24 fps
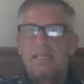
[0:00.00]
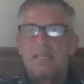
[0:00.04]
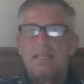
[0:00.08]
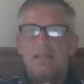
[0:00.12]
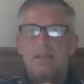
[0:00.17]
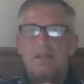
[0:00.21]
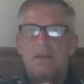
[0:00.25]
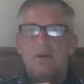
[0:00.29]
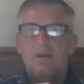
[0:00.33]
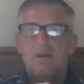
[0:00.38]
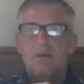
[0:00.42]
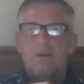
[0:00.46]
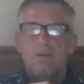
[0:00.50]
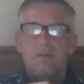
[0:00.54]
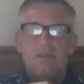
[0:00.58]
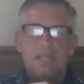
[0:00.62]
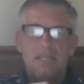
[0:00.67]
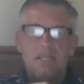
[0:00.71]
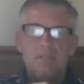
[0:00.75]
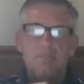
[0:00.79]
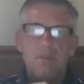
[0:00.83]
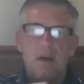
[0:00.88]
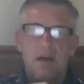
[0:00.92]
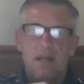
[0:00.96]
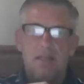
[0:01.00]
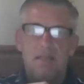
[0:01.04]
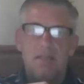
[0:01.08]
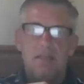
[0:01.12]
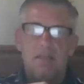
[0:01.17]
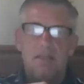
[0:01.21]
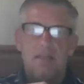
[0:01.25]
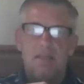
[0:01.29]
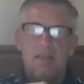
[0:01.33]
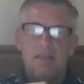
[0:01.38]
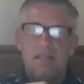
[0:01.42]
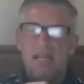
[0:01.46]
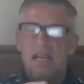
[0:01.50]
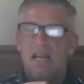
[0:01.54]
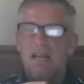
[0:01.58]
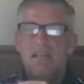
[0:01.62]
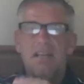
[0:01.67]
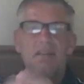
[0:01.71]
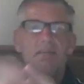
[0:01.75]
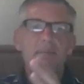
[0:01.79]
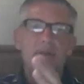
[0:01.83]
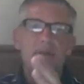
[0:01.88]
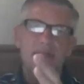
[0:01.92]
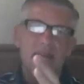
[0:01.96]
this month. Then I'll
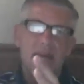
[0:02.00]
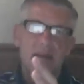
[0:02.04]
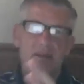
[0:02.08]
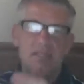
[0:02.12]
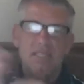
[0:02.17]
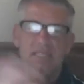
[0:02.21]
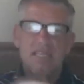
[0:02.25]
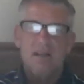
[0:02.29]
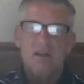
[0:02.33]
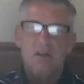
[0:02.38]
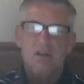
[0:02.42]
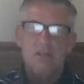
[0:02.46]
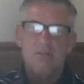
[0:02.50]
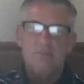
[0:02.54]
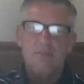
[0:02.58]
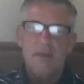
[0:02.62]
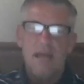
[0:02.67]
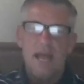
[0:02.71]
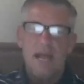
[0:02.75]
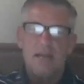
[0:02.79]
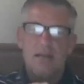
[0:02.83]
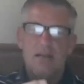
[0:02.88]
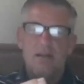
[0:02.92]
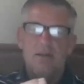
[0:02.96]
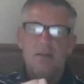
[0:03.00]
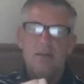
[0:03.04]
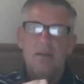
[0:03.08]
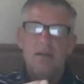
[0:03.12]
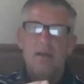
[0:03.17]
give them $1,000 back.